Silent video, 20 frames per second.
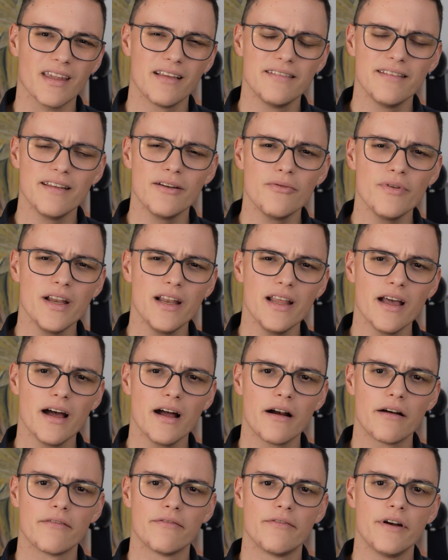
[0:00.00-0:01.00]
they really
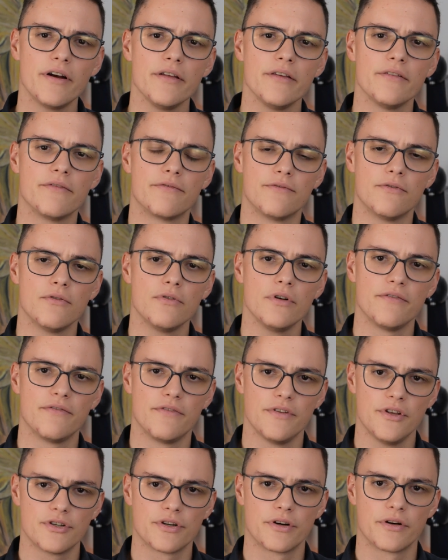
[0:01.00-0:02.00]
are very fully
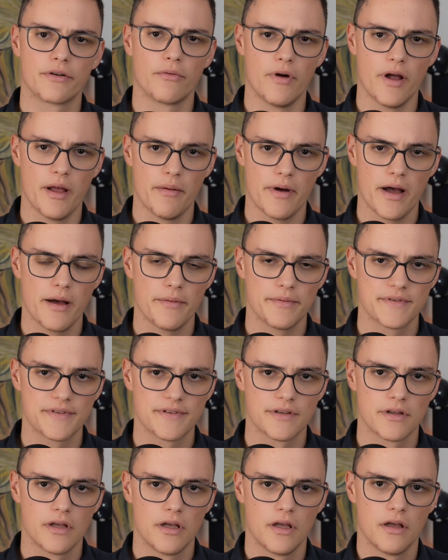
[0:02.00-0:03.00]
featured web
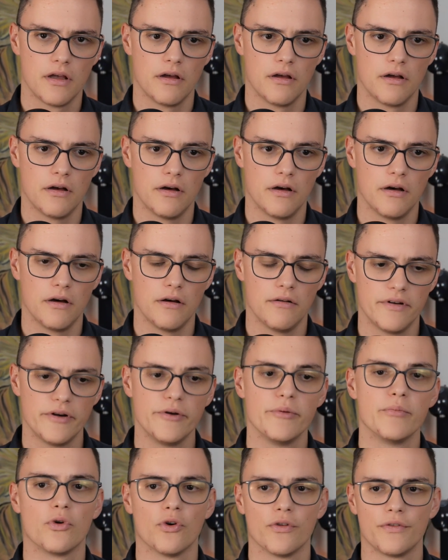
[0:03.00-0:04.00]
apps,
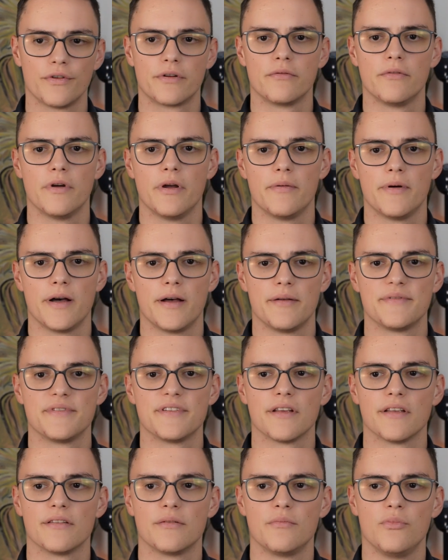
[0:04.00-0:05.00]
very modern web
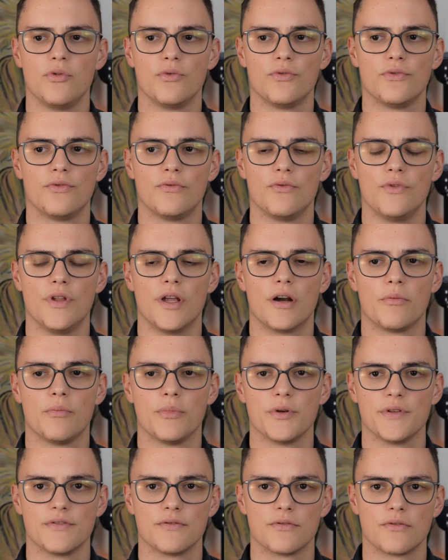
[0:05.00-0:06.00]
apps, as opposed to their
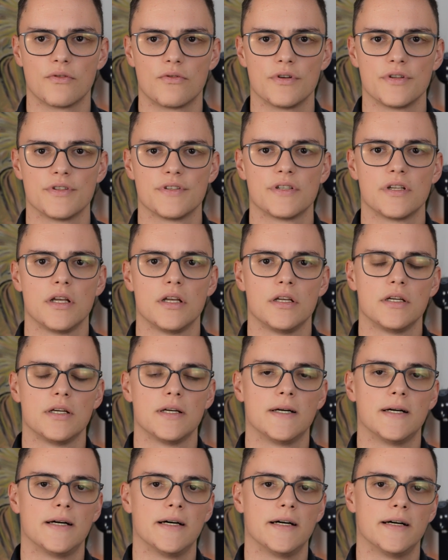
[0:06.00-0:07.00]
open source
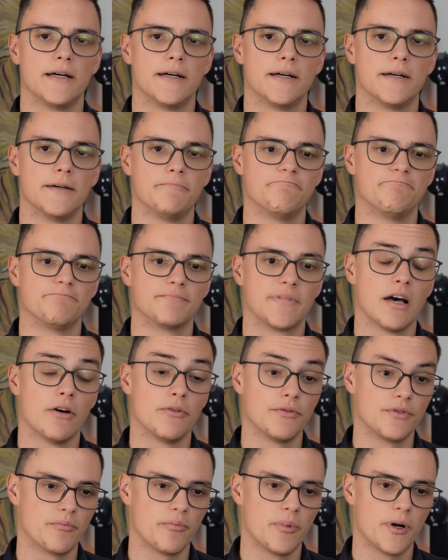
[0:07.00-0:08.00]

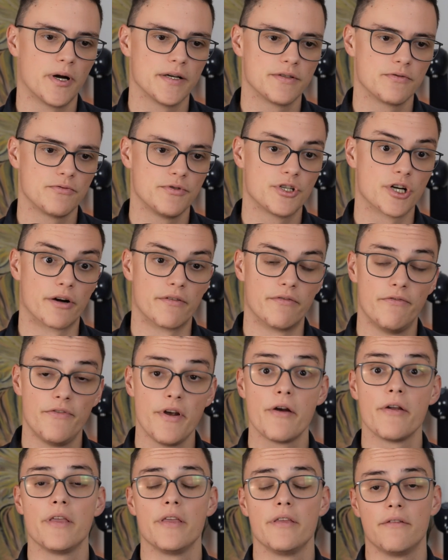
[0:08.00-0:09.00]
counterparts, which are
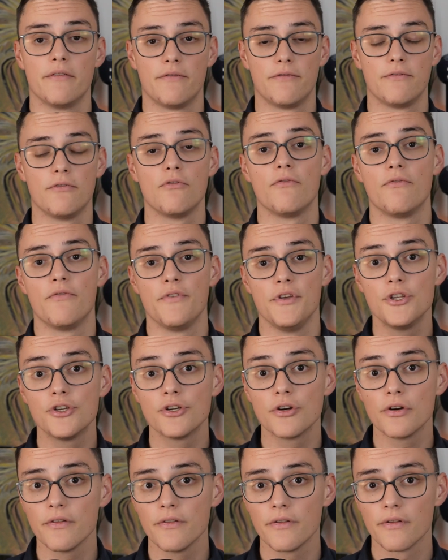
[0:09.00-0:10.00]
very full
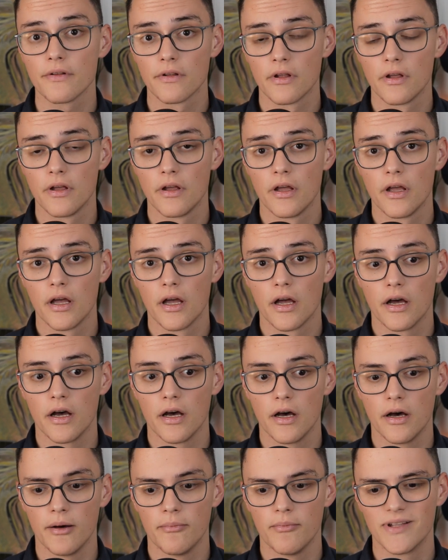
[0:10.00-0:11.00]
featured,
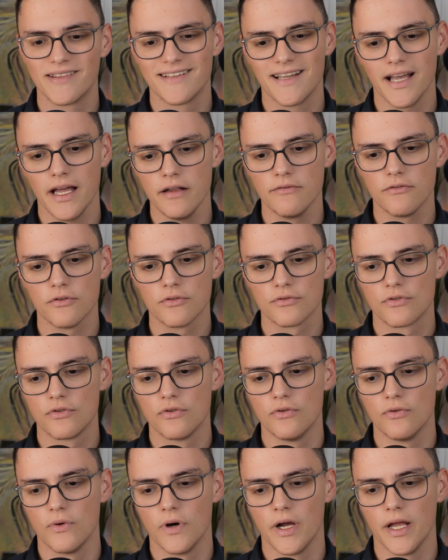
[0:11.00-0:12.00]
but kind of old
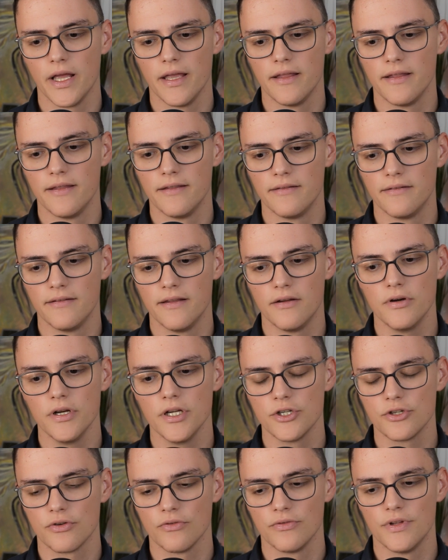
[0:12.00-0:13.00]
school, and they
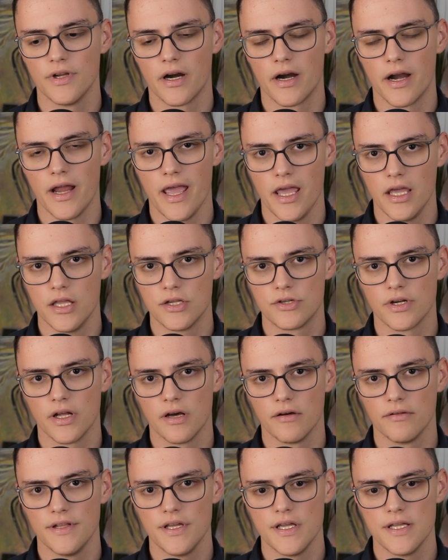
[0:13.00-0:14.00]
really show their age
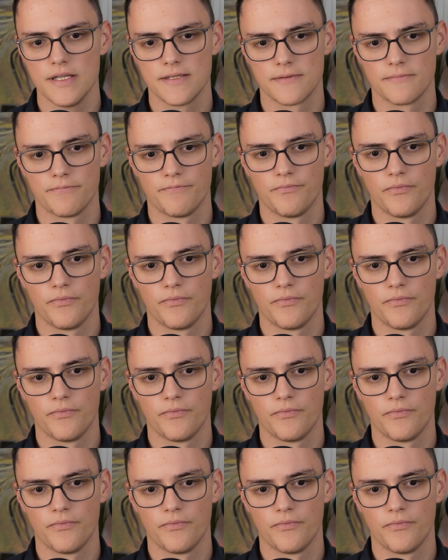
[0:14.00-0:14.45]
nowadays.